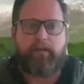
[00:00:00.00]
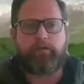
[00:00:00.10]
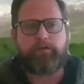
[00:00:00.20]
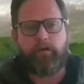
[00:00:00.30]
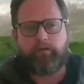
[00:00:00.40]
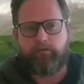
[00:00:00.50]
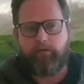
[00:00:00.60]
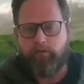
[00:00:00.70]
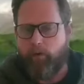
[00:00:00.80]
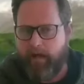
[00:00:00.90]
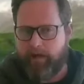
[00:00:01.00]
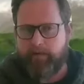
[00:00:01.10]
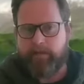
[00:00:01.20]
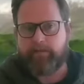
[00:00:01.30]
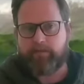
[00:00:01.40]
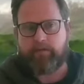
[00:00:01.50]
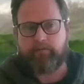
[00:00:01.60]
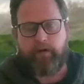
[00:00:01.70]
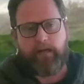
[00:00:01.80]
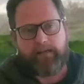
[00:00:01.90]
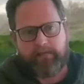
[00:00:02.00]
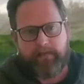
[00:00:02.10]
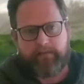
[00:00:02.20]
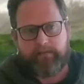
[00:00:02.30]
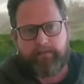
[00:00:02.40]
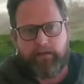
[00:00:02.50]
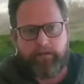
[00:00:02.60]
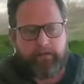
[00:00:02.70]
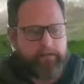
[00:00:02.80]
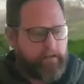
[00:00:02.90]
who have a history of violence against each other,